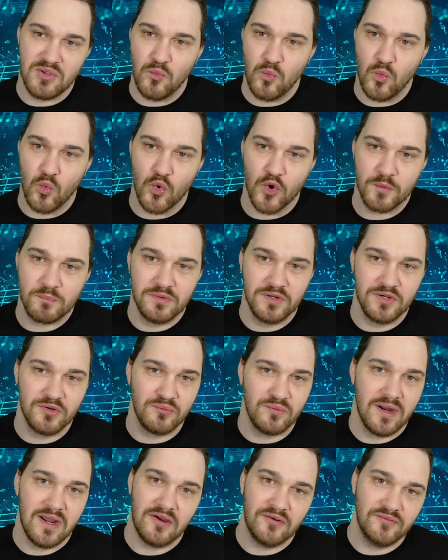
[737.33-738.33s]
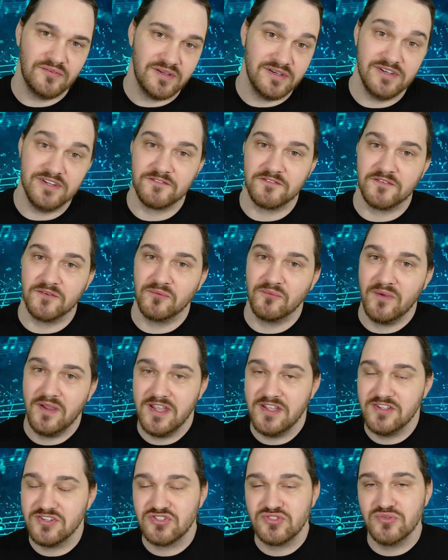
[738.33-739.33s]
and warp it around in different
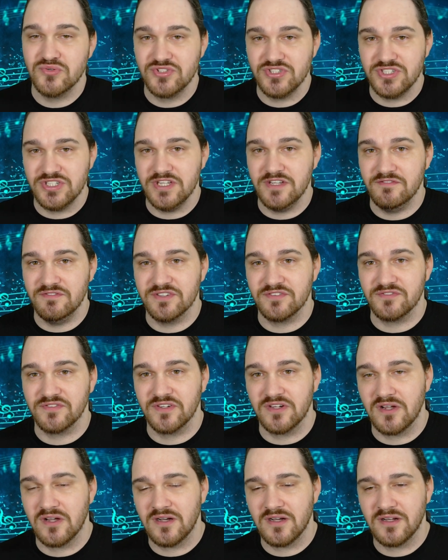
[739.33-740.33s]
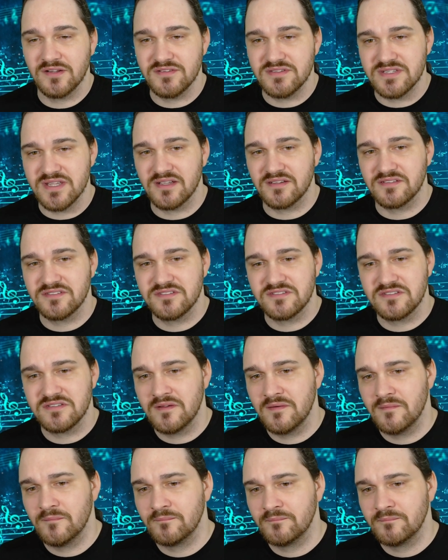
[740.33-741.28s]
ways to achieve different contexts.